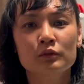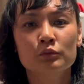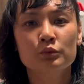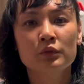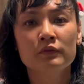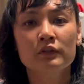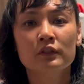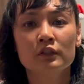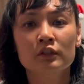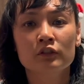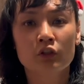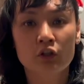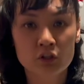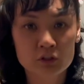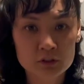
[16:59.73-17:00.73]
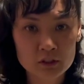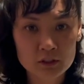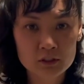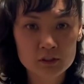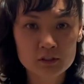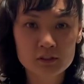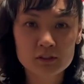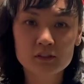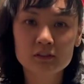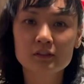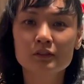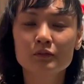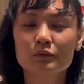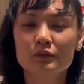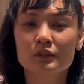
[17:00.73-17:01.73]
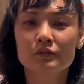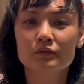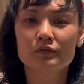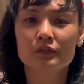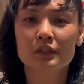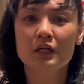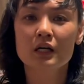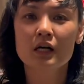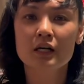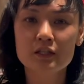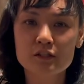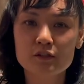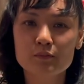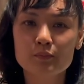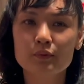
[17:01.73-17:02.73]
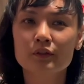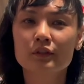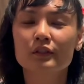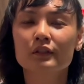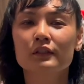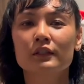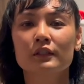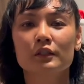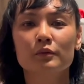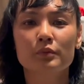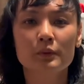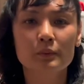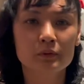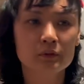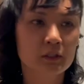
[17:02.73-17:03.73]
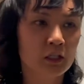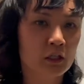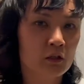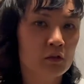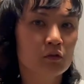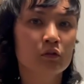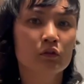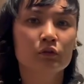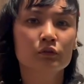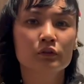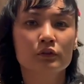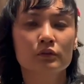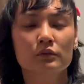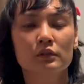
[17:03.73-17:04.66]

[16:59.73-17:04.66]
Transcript: with her daughter, with her husband, and the people that are close to